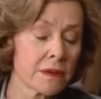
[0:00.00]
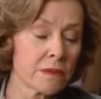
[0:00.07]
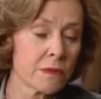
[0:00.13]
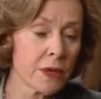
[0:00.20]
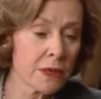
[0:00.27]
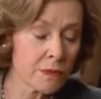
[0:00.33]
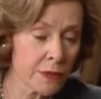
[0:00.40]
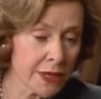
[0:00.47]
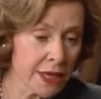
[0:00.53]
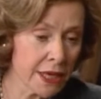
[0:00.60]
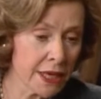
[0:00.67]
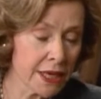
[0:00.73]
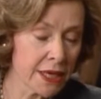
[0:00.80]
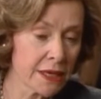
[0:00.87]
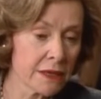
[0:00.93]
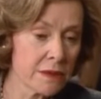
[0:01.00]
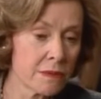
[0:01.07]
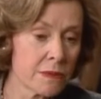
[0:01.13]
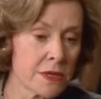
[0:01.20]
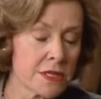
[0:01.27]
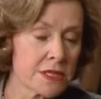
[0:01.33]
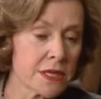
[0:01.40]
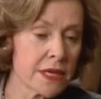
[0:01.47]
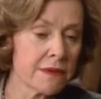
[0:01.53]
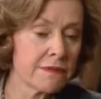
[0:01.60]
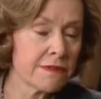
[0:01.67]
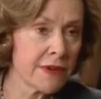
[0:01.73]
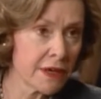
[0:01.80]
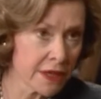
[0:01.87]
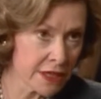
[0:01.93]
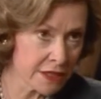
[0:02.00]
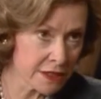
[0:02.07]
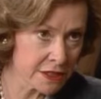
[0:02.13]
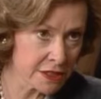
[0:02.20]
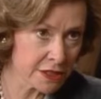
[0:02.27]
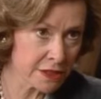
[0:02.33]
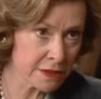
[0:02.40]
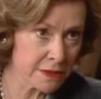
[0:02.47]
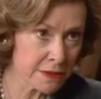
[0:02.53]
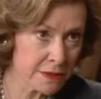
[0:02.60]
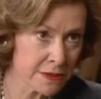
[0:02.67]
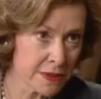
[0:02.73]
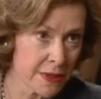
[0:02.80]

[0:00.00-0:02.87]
what we had was a very good show